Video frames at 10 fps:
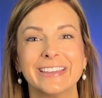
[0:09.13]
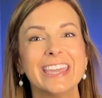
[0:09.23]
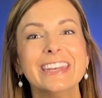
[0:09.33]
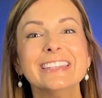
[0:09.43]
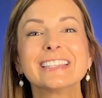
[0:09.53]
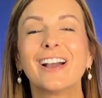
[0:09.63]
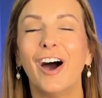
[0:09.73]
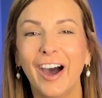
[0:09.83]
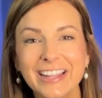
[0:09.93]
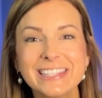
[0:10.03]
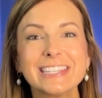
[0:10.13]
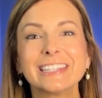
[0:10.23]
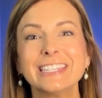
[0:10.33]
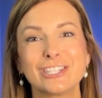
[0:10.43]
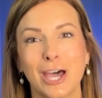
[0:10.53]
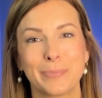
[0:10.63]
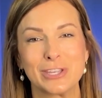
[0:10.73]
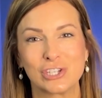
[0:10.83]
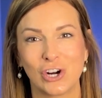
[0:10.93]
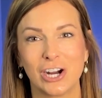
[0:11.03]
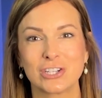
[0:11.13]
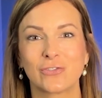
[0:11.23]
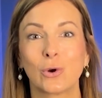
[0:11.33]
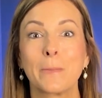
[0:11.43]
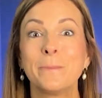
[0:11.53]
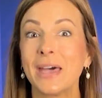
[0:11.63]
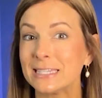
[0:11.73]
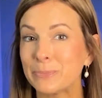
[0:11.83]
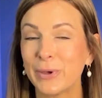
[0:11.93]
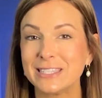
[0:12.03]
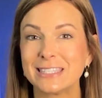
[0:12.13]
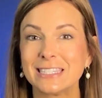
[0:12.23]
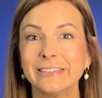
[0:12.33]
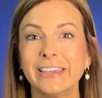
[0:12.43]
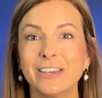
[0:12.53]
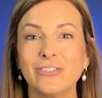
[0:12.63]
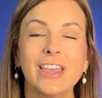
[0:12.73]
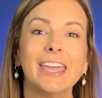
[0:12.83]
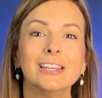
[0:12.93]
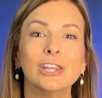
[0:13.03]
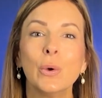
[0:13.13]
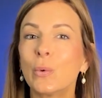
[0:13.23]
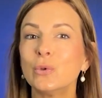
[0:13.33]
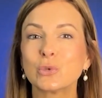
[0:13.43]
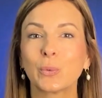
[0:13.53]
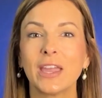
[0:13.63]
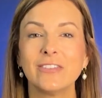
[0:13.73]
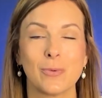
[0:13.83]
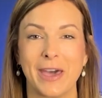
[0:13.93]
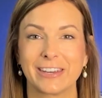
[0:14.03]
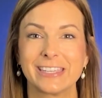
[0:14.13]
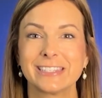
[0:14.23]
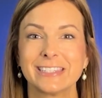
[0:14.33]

It is constantly topping charts for best places to live, and locals rave about it.